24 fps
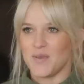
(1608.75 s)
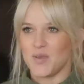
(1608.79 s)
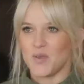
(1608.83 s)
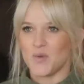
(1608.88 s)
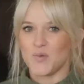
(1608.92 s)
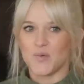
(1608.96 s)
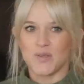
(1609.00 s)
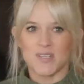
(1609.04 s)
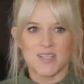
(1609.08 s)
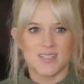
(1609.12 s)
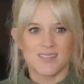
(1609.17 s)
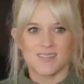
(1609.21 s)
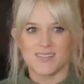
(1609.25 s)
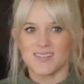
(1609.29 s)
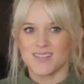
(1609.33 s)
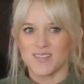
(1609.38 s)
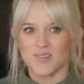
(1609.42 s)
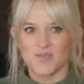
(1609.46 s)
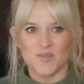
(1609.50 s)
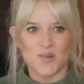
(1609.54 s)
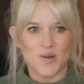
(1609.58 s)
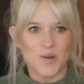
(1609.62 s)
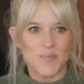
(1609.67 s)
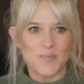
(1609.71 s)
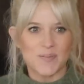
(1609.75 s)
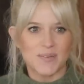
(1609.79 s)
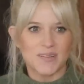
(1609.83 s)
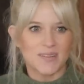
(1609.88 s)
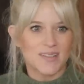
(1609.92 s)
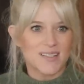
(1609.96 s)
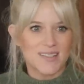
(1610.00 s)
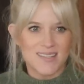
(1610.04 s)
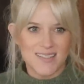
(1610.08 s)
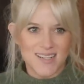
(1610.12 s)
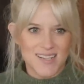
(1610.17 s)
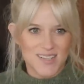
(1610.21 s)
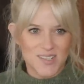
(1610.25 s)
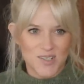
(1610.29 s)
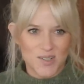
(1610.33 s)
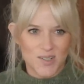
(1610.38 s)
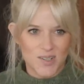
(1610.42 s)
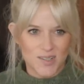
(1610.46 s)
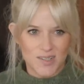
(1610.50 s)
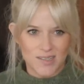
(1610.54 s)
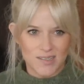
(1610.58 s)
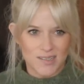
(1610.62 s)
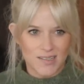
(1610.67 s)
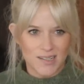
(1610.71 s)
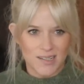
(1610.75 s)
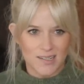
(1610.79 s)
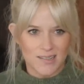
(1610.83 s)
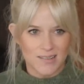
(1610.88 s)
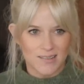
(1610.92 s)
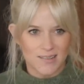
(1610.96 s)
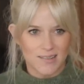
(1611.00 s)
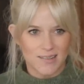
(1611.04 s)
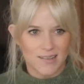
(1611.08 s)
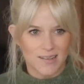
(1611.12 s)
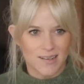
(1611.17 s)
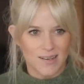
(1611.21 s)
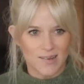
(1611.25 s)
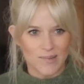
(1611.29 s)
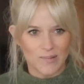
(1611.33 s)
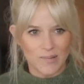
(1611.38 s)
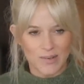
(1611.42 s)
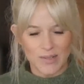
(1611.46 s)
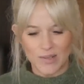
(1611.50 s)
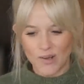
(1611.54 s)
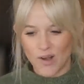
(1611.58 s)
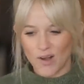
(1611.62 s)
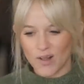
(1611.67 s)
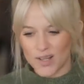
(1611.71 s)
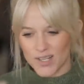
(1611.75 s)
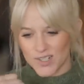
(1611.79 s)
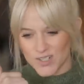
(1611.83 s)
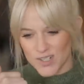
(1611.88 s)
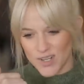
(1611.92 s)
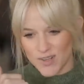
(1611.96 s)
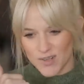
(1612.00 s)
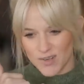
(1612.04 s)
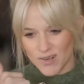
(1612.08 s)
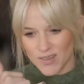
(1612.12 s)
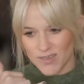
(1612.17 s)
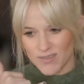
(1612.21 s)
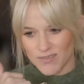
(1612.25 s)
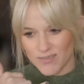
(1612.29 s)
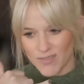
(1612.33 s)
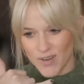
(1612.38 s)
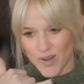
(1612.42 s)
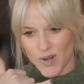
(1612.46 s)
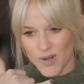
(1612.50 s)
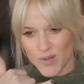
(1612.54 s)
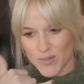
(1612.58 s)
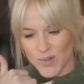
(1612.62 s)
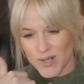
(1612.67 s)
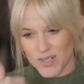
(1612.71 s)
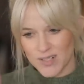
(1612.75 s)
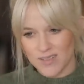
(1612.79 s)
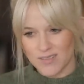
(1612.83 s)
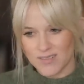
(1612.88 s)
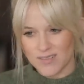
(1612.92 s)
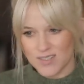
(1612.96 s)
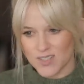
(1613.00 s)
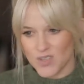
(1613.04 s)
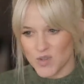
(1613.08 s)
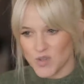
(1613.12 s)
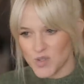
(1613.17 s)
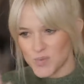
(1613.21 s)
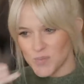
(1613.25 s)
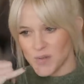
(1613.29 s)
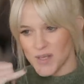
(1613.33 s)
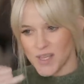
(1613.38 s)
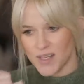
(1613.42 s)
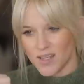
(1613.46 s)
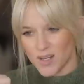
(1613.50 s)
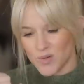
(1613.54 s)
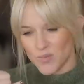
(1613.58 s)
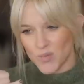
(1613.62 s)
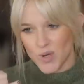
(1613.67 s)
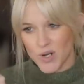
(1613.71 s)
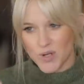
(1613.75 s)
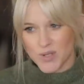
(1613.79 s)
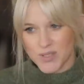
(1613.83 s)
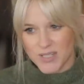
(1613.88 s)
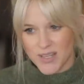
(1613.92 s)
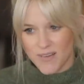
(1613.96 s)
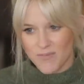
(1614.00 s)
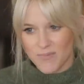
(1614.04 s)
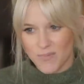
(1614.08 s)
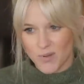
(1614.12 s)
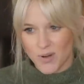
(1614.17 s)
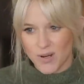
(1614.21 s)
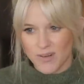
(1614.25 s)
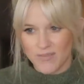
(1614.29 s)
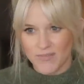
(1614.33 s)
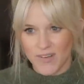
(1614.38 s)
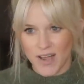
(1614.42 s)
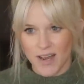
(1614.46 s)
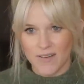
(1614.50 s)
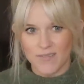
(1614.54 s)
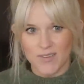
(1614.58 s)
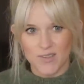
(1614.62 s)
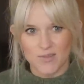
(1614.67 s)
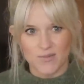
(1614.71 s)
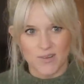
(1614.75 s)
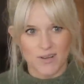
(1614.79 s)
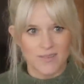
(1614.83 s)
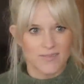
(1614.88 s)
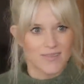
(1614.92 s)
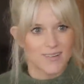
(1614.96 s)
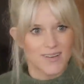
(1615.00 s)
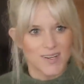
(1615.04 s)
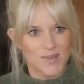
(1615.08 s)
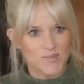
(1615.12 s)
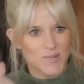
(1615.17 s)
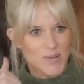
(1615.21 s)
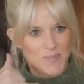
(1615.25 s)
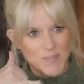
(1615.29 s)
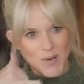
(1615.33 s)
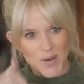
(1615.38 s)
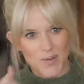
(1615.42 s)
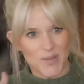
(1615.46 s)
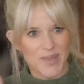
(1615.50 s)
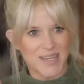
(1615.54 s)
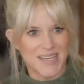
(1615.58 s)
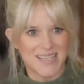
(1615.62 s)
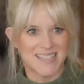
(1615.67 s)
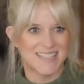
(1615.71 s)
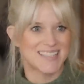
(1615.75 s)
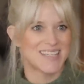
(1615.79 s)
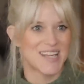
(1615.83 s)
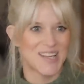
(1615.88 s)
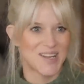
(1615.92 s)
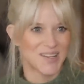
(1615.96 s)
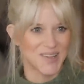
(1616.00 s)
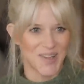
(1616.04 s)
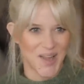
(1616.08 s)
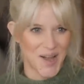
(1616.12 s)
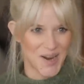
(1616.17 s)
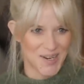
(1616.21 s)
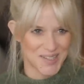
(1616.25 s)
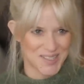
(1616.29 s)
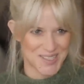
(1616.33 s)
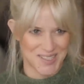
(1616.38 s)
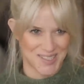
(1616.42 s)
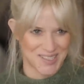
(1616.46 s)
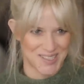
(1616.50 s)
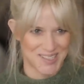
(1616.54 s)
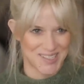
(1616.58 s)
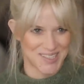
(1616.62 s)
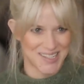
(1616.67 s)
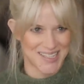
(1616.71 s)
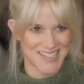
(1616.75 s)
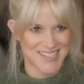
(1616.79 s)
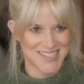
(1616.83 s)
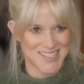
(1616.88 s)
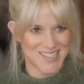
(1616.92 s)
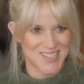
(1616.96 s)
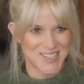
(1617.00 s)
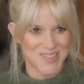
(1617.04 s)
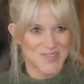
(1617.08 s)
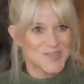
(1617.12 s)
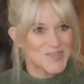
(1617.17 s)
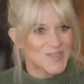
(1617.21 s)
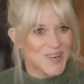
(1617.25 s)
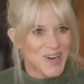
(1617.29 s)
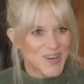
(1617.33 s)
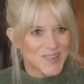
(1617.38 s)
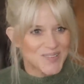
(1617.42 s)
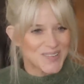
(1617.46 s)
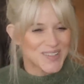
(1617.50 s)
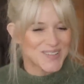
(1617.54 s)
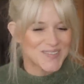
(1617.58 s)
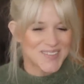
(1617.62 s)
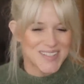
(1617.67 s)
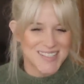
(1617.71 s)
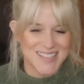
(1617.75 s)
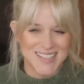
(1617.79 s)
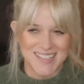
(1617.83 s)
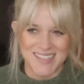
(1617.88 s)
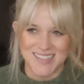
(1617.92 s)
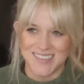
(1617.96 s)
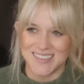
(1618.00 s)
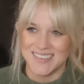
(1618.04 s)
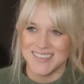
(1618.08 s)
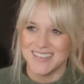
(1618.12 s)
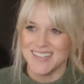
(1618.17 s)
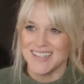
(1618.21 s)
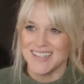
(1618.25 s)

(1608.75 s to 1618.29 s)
who we just grew up listening to her like you know we'd call each other on the phone when she was playing on 107.5 the river and we'd both like sing along to her that's just what we would do